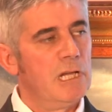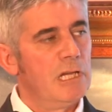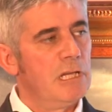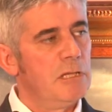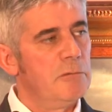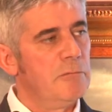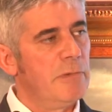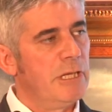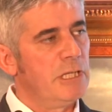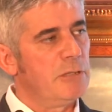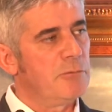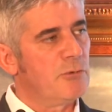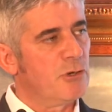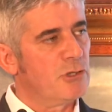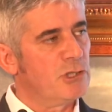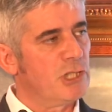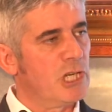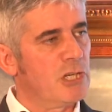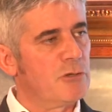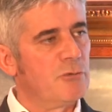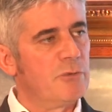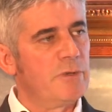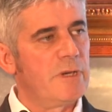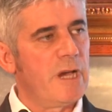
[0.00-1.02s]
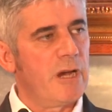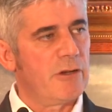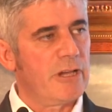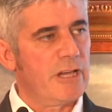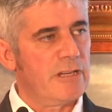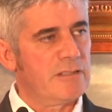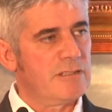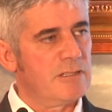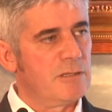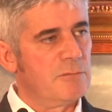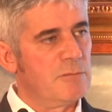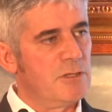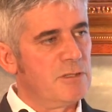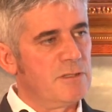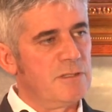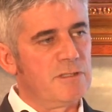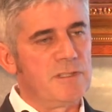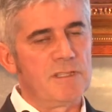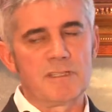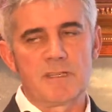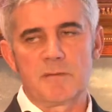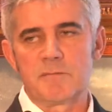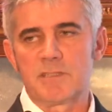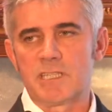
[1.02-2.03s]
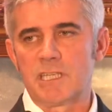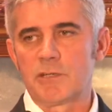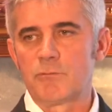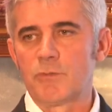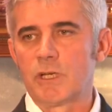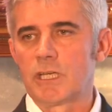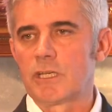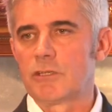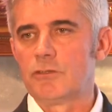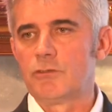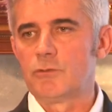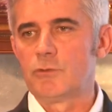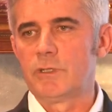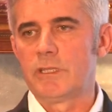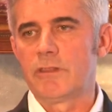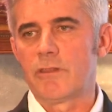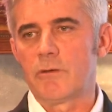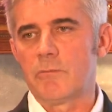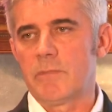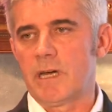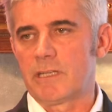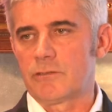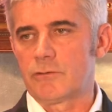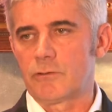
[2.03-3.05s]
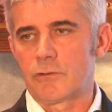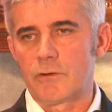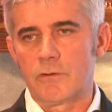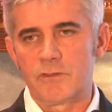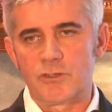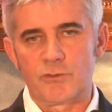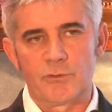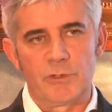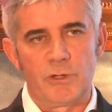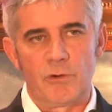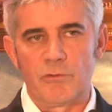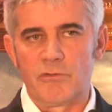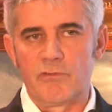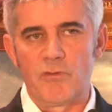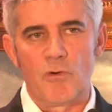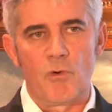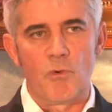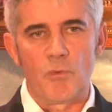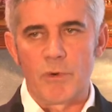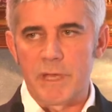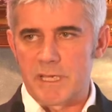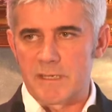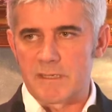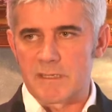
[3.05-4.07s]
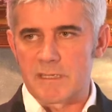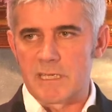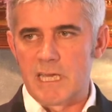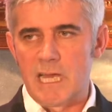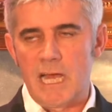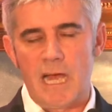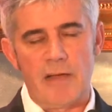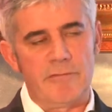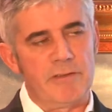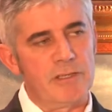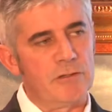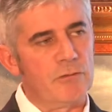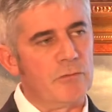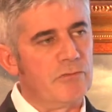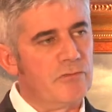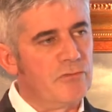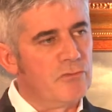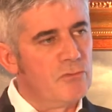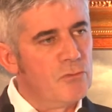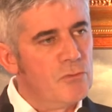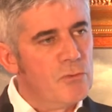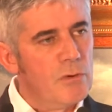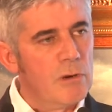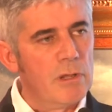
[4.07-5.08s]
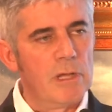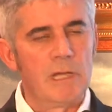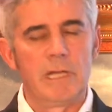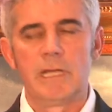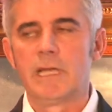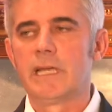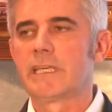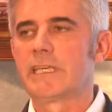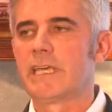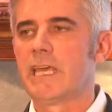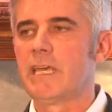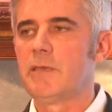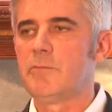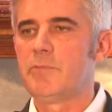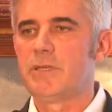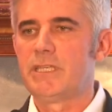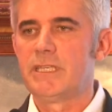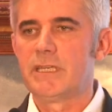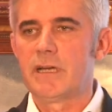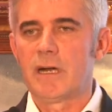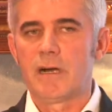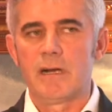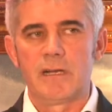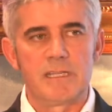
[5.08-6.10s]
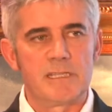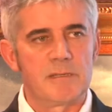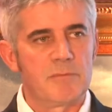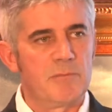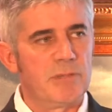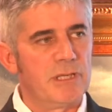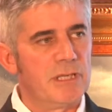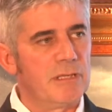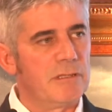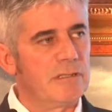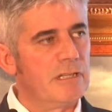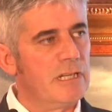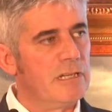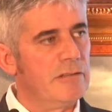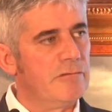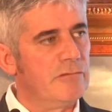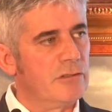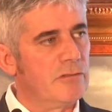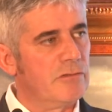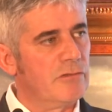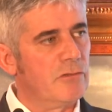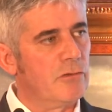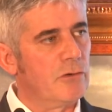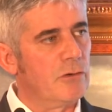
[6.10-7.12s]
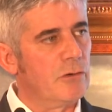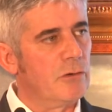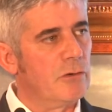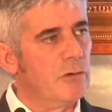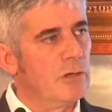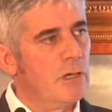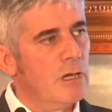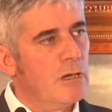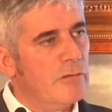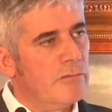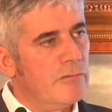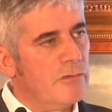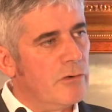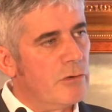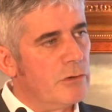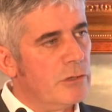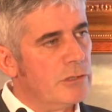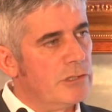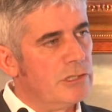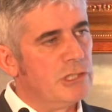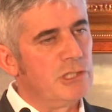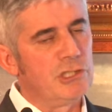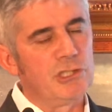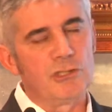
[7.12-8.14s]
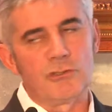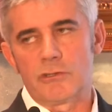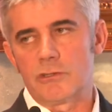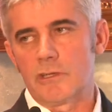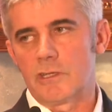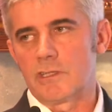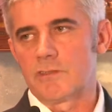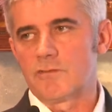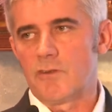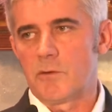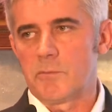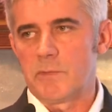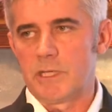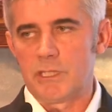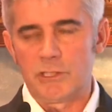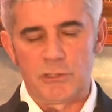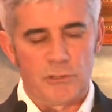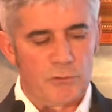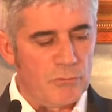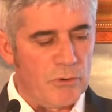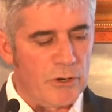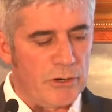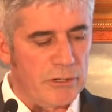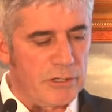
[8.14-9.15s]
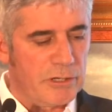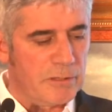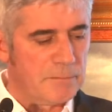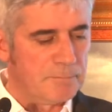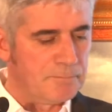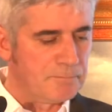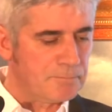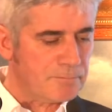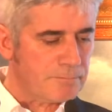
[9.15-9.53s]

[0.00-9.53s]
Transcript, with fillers: In many projects with our customers, this is something we can do in the matter of three or four weeks, having the full K P Is being delivered for a, for a digital transformation work.